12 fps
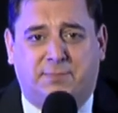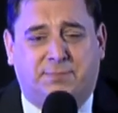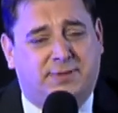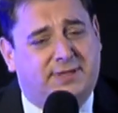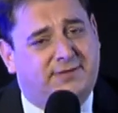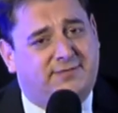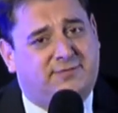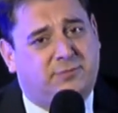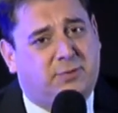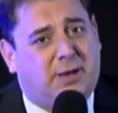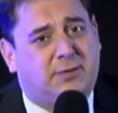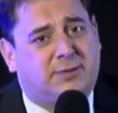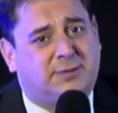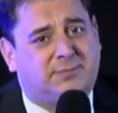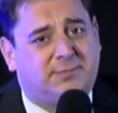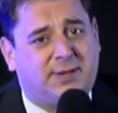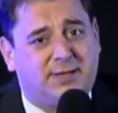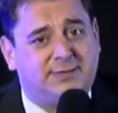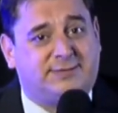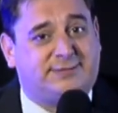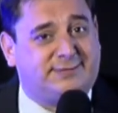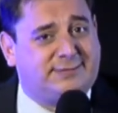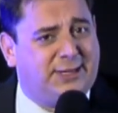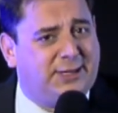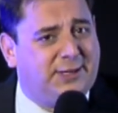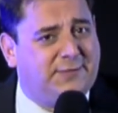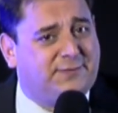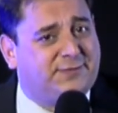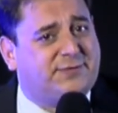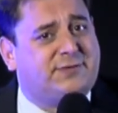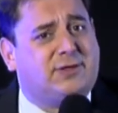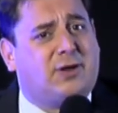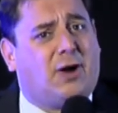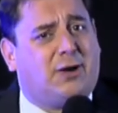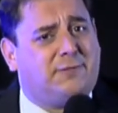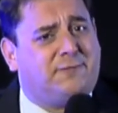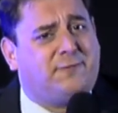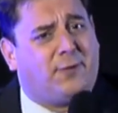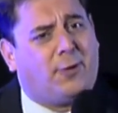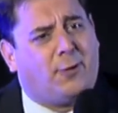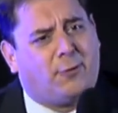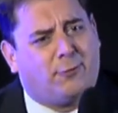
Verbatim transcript: Please welcome Steve Scarfo.